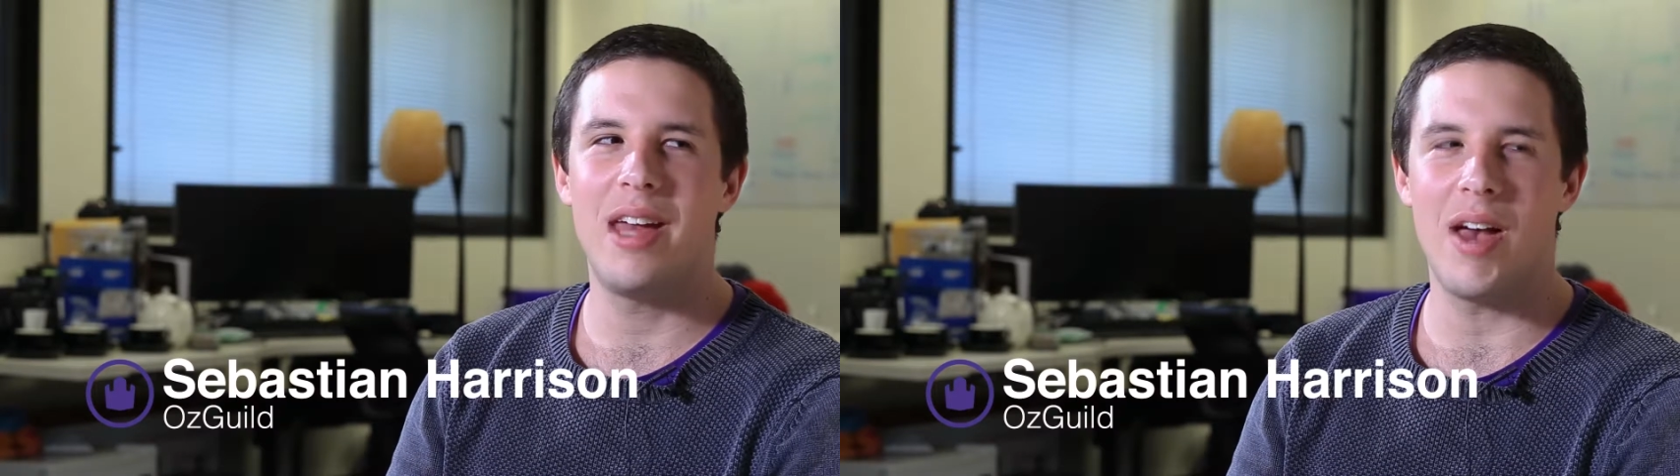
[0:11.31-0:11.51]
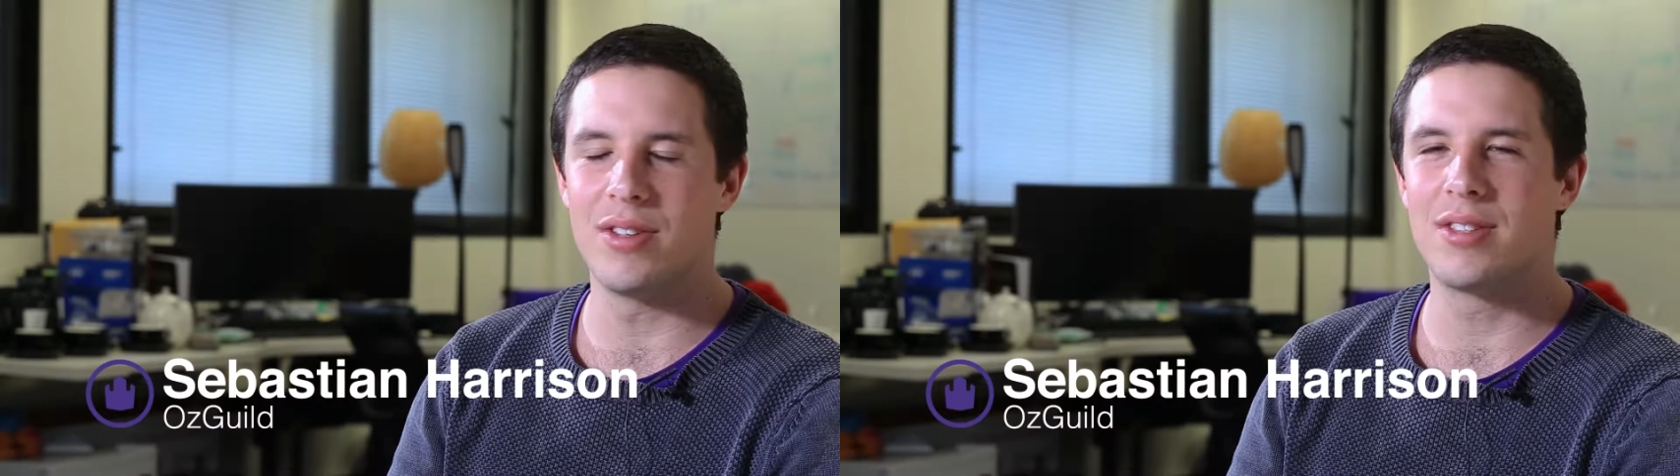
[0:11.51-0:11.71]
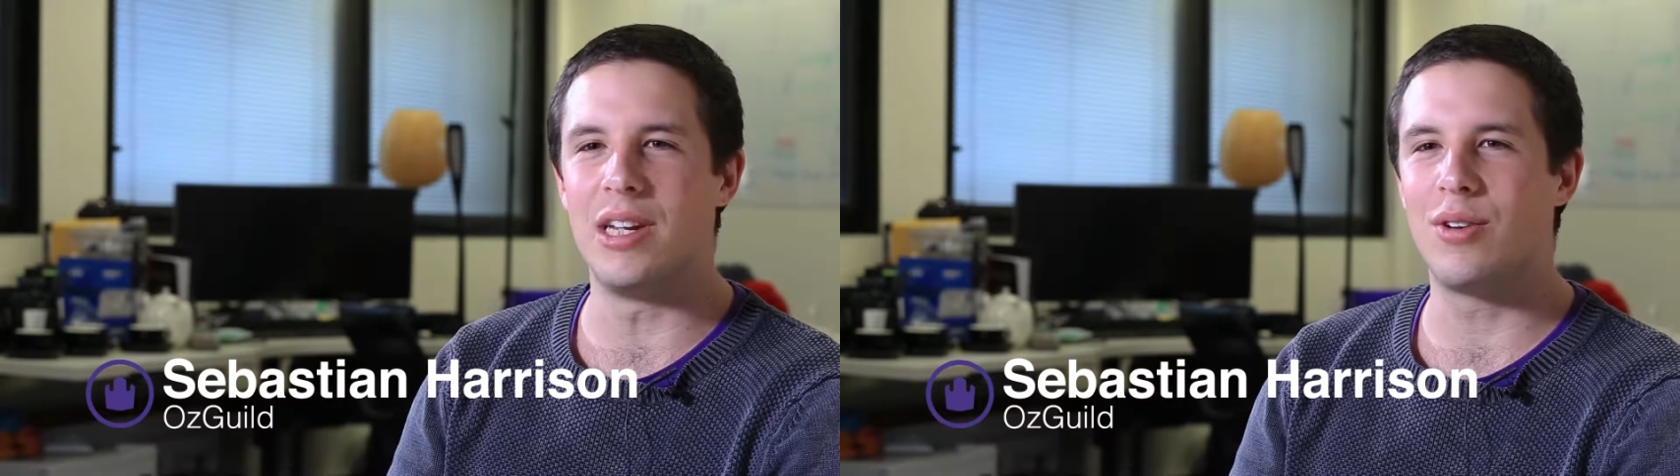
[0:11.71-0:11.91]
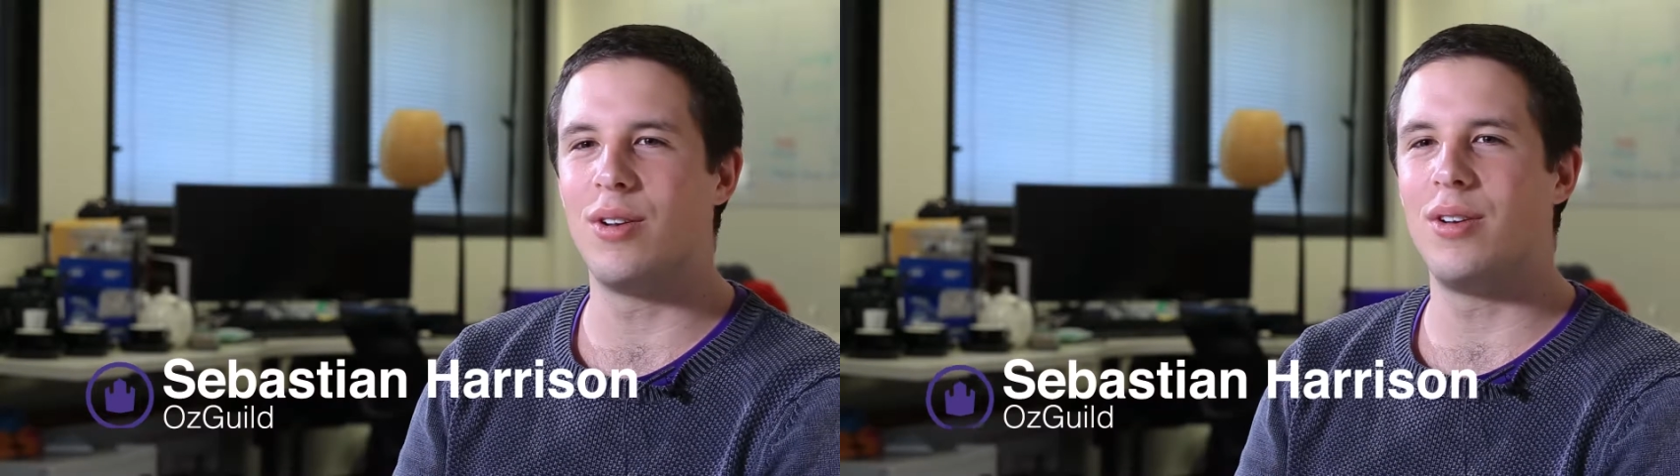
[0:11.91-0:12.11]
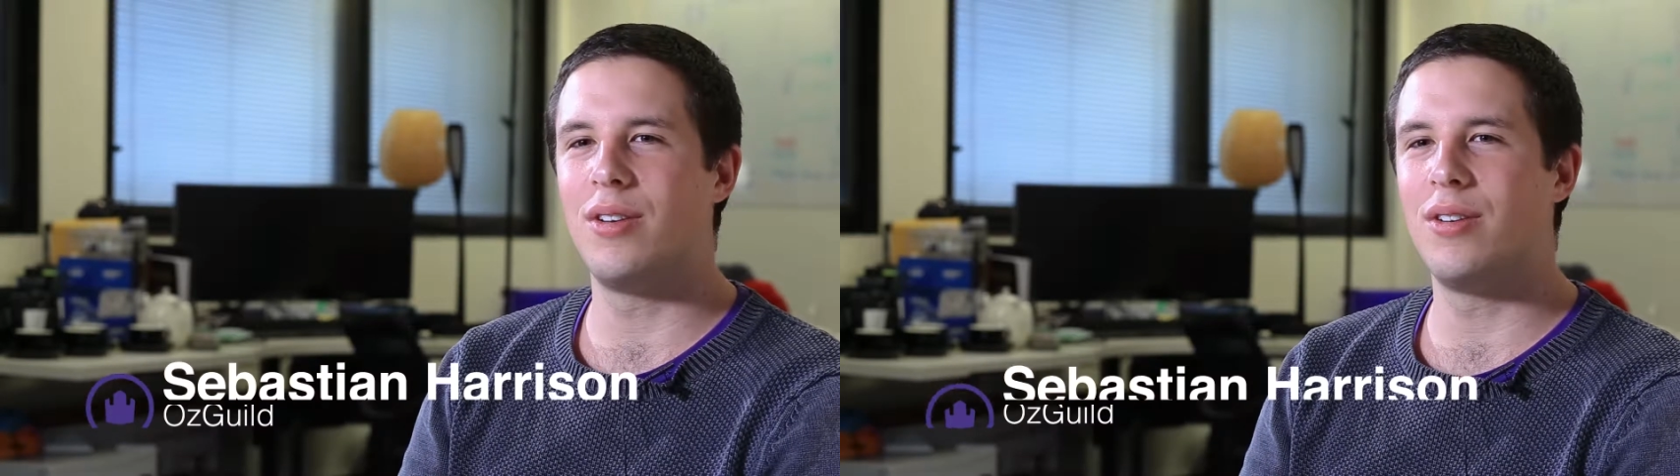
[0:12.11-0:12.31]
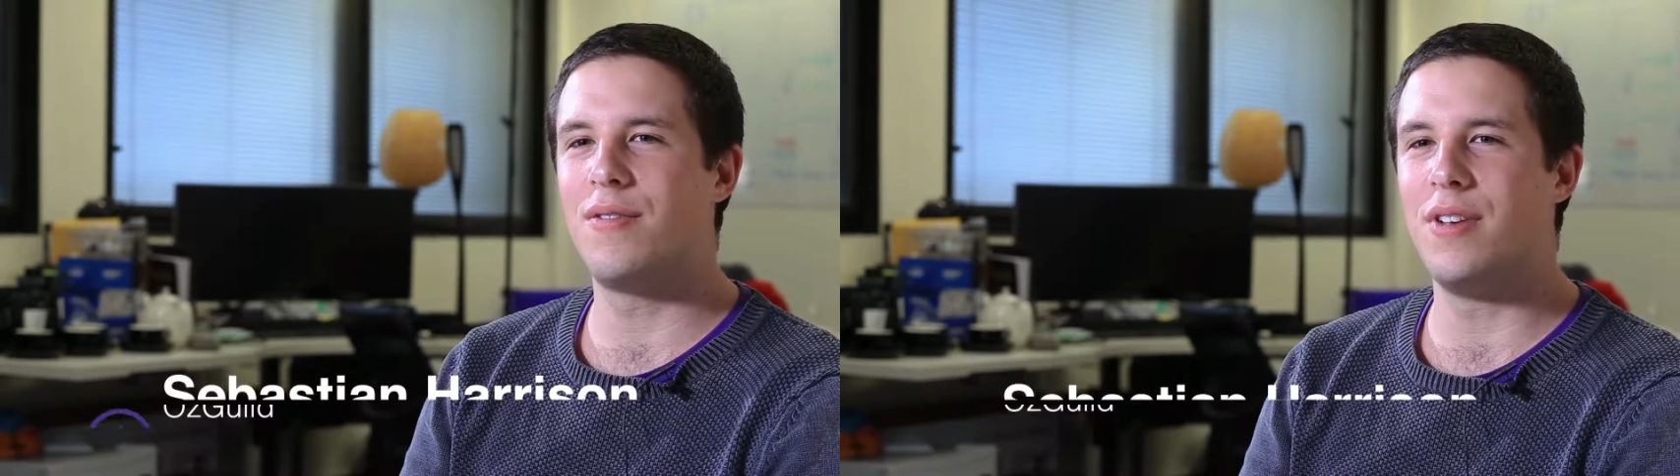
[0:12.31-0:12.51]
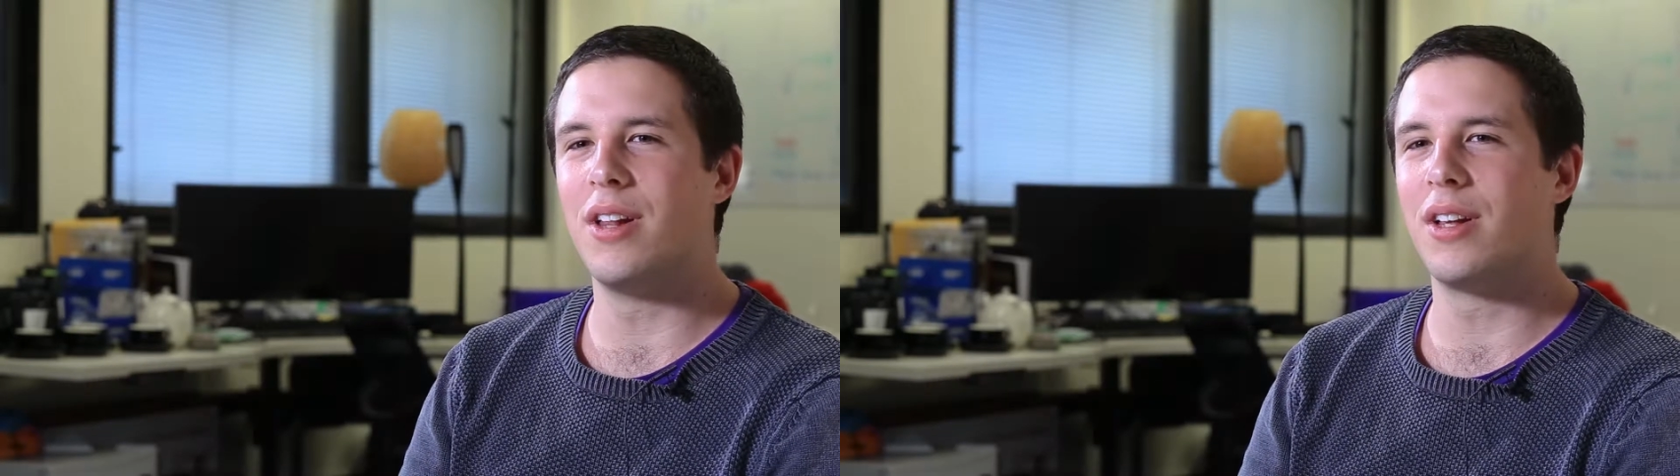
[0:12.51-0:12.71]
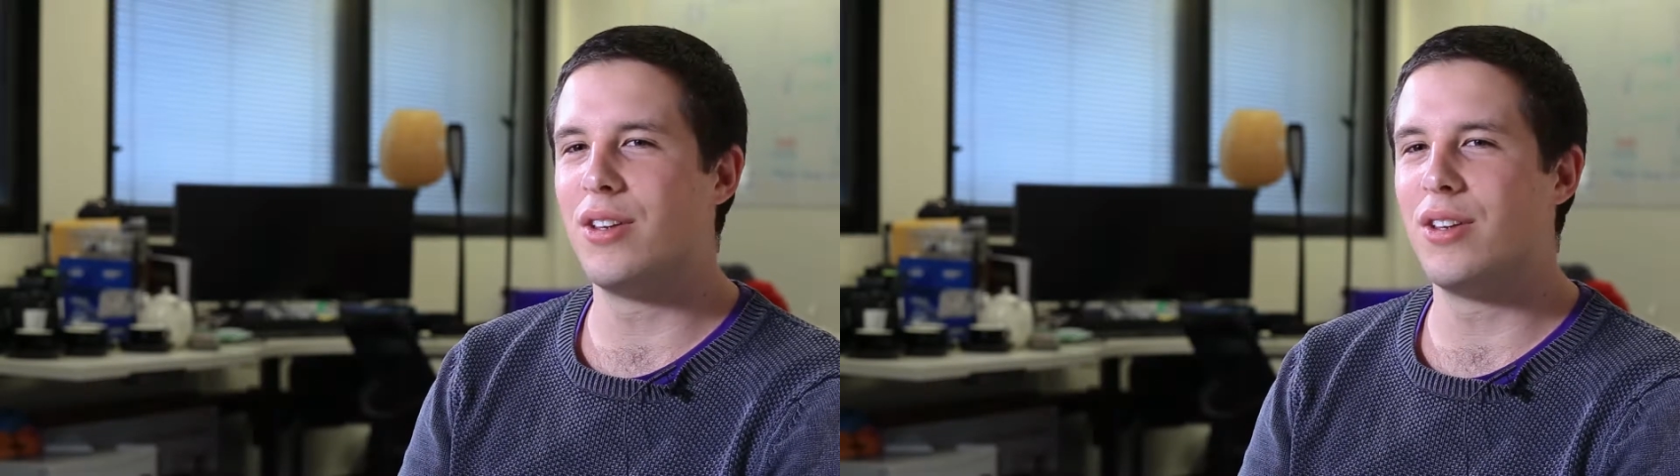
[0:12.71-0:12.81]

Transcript: have a secret feeling